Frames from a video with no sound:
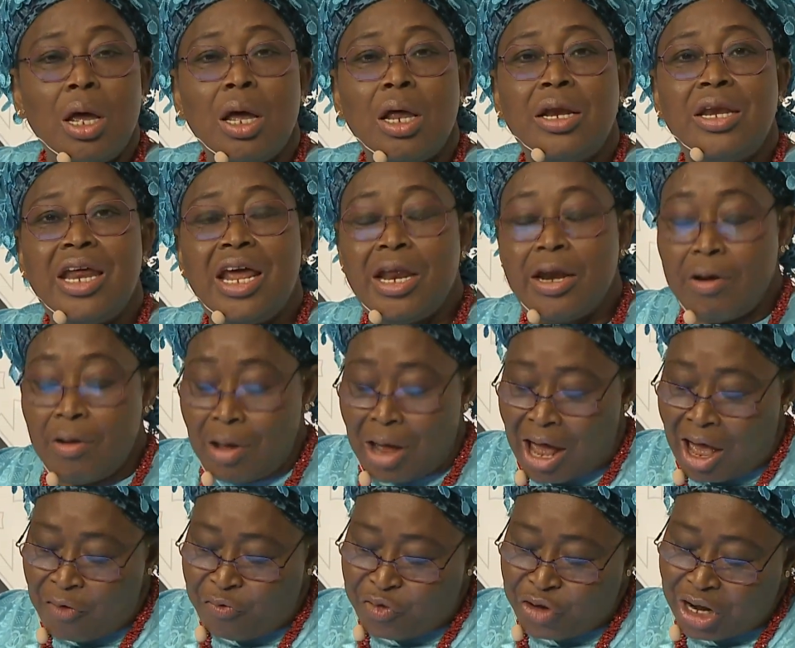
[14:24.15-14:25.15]
then
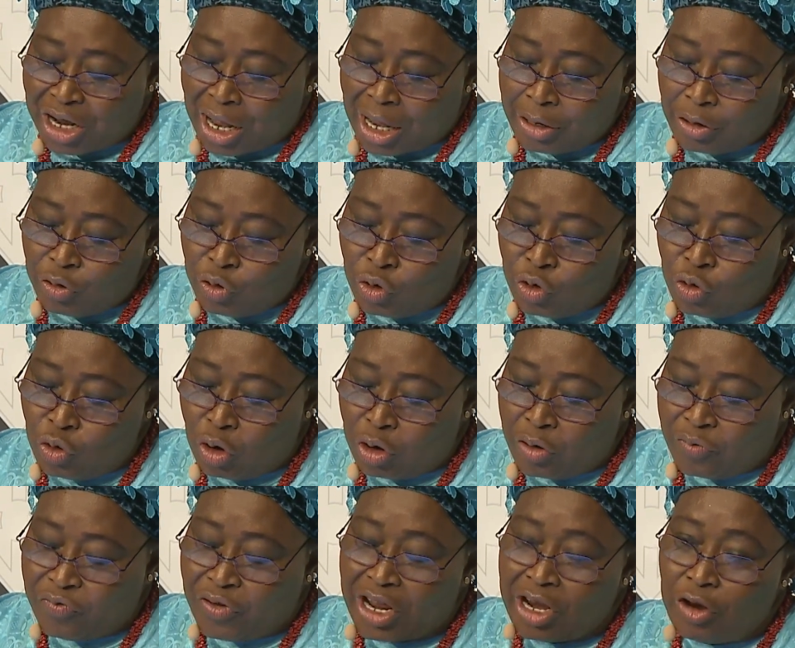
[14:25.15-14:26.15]
African
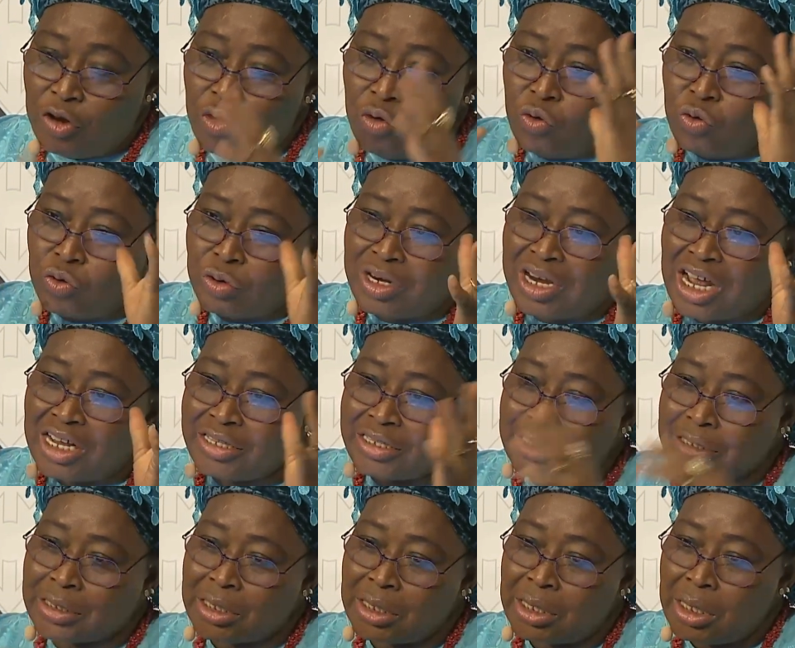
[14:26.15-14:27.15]
Union, they knew
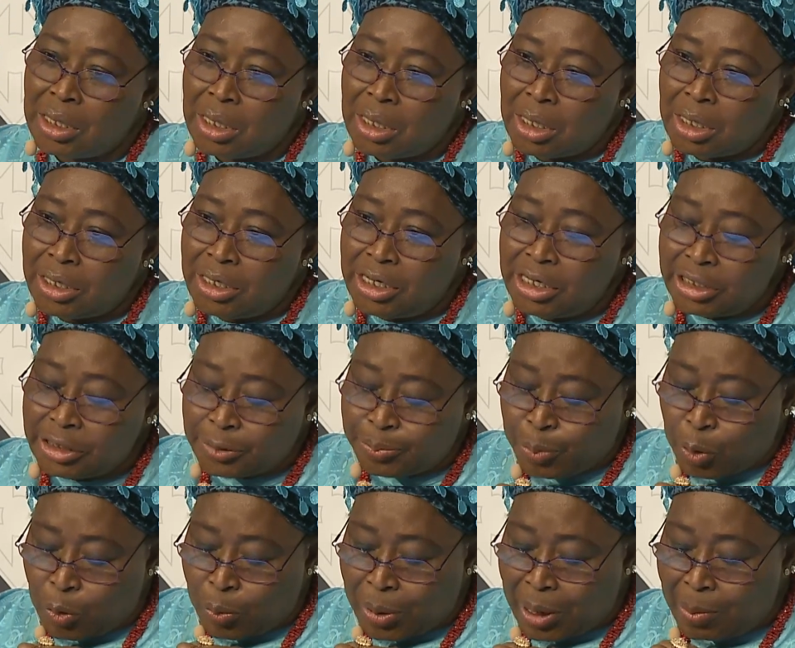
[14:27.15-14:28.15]
that this
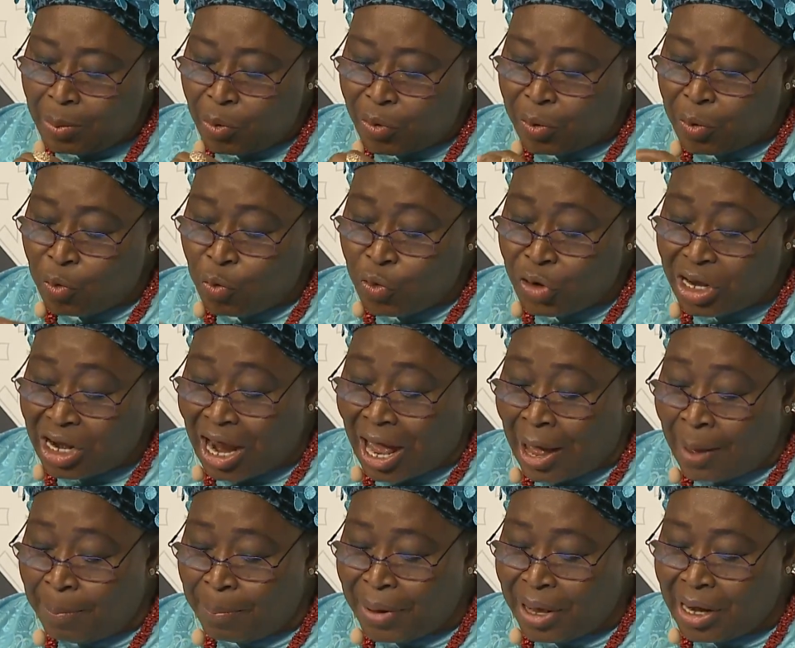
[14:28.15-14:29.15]
problem will
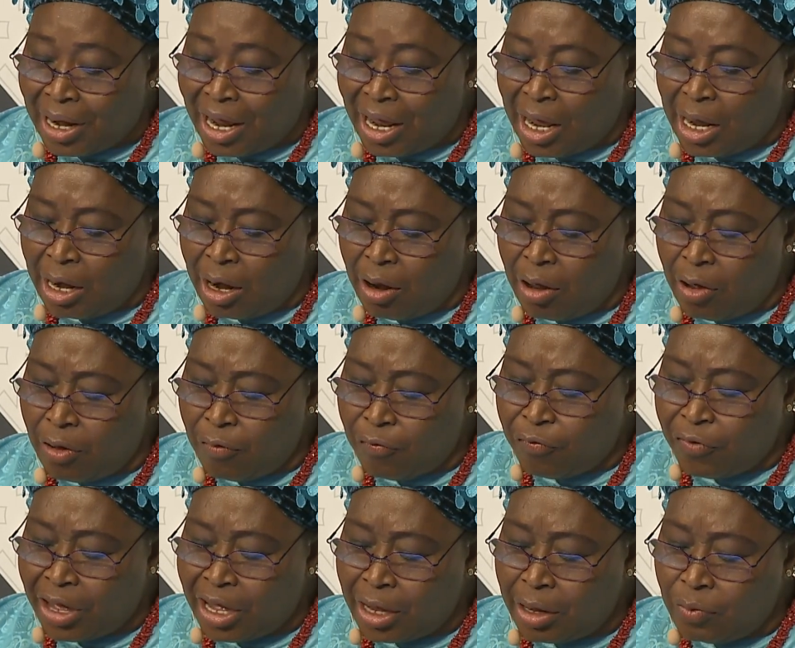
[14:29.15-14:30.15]
happen, and
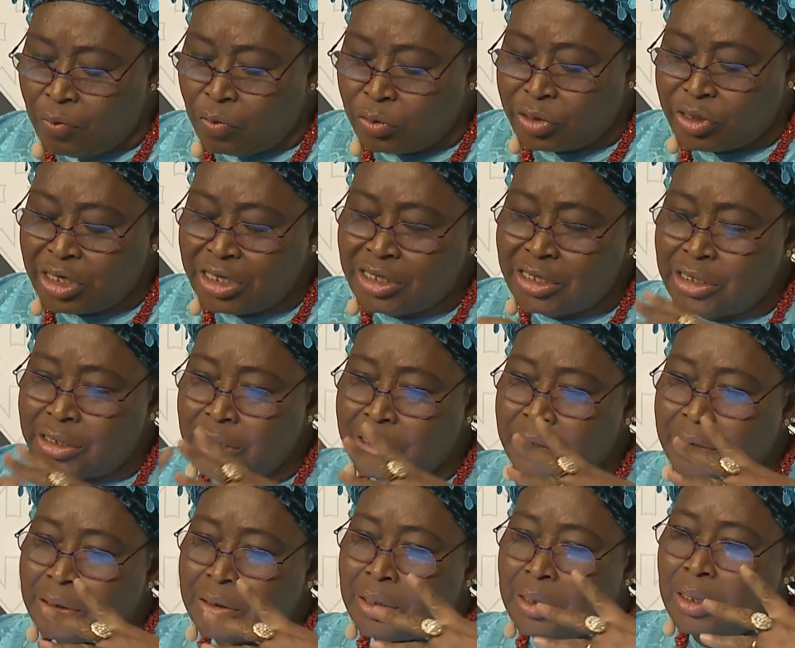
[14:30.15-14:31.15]
they
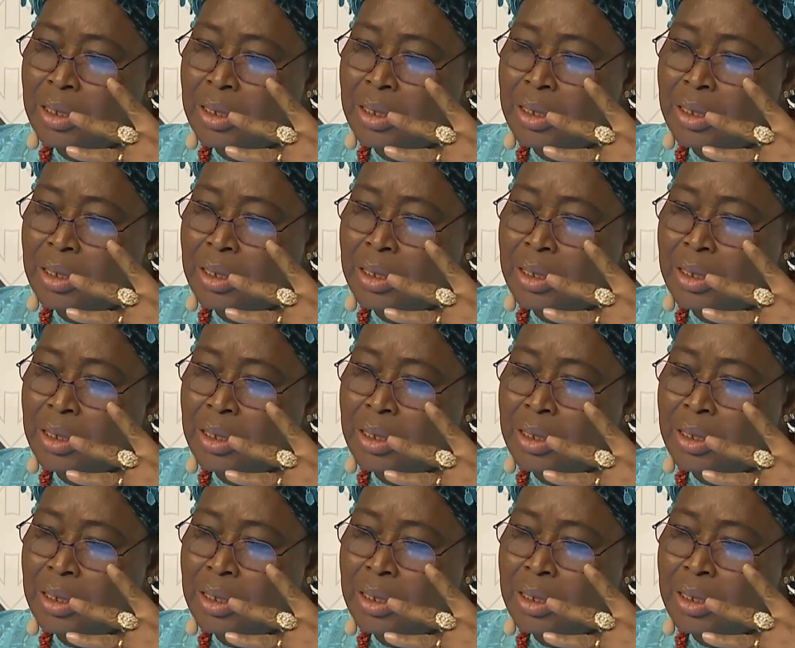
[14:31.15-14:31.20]
didn't